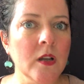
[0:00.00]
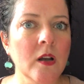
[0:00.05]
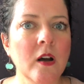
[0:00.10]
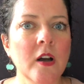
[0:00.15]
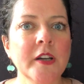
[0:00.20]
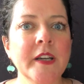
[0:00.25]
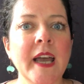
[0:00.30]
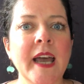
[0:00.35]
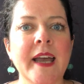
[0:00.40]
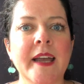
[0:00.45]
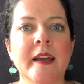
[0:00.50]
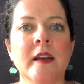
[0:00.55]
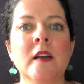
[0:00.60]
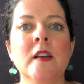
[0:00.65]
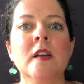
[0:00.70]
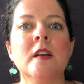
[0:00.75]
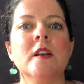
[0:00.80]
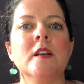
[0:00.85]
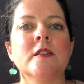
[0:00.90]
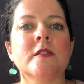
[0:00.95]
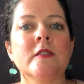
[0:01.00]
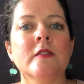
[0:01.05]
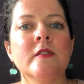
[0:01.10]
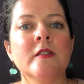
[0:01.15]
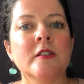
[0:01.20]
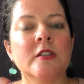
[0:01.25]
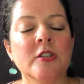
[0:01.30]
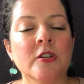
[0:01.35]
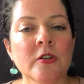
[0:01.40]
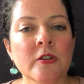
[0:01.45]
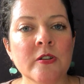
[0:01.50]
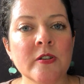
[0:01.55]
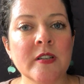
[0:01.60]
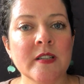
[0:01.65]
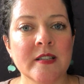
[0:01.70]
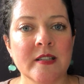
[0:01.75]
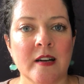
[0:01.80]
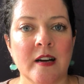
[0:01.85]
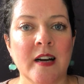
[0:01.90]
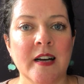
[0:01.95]
Okay, so the 2
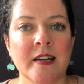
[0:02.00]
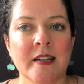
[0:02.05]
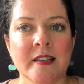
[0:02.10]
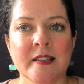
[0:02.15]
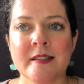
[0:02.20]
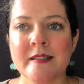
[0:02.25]
desires,